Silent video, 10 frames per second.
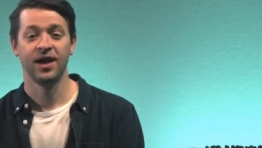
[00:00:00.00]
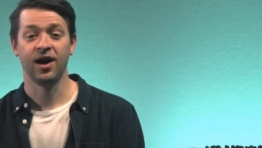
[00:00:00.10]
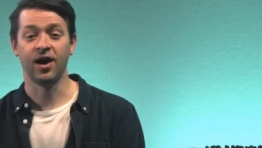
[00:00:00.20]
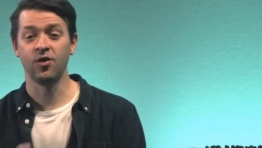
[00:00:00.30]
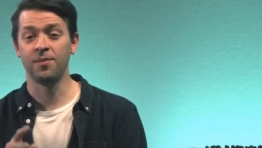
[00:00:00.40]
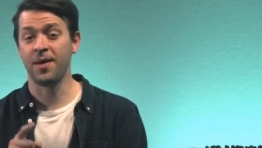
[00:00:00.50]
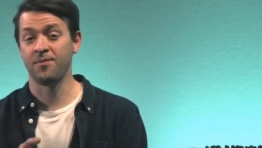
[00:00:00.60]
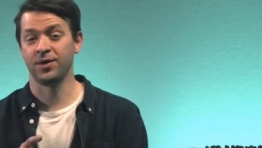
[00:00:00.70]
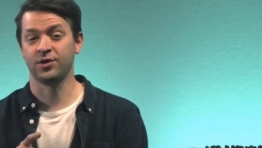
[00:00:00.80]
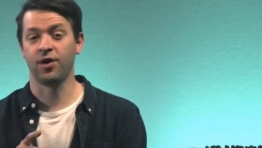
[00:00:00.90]
I
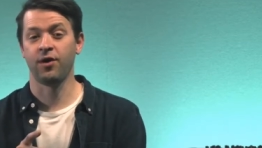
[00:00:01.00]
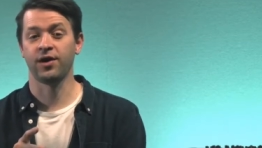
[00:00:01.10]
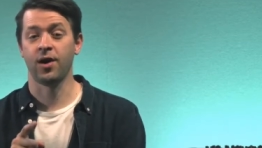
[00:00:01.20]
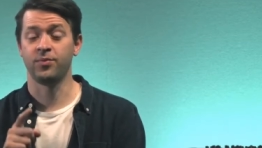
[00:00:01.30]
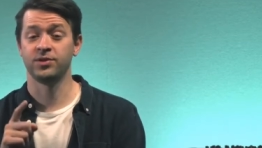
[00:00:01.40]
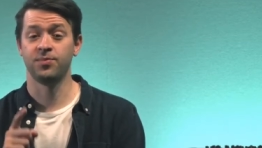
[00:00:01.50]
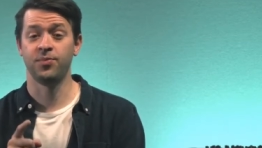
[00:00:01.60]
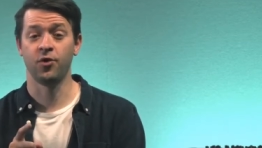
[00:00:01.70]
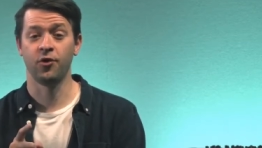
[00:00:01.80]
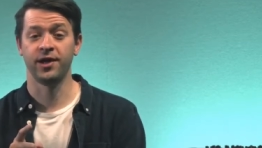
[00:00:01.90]
remember growing up as a
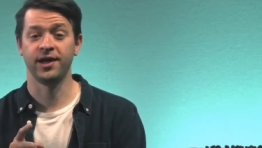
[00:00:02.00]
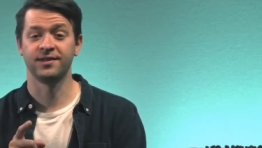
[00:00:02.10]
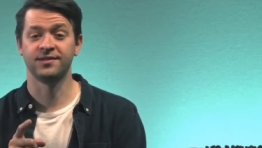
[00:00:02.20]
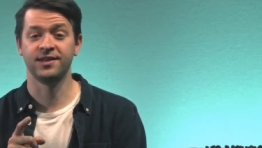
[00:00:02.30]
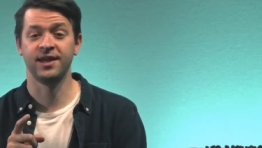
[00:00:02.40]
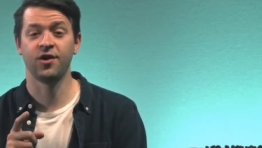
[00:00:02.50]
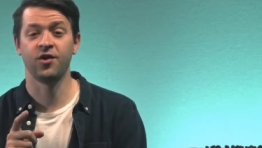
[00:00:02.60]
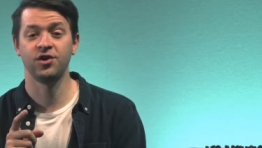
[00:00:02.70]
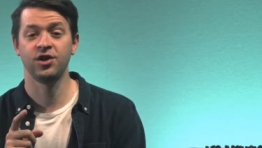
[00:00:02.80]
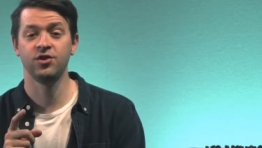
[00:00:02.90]
boy and seeing
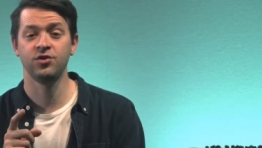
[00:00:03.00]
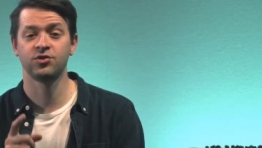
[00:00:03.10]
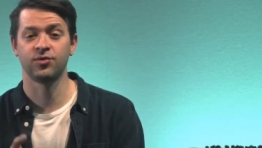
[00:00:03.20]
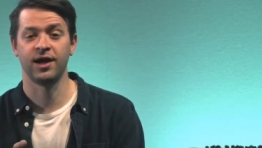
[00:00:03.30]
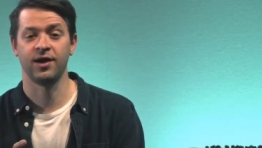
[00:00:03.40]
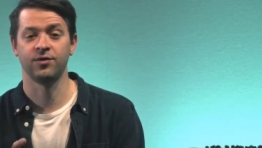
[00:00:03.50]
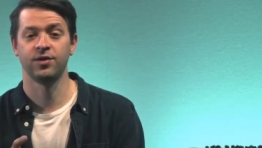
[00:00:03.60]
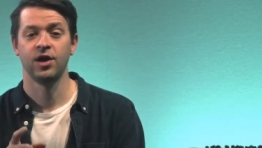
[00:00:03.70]
on Newsround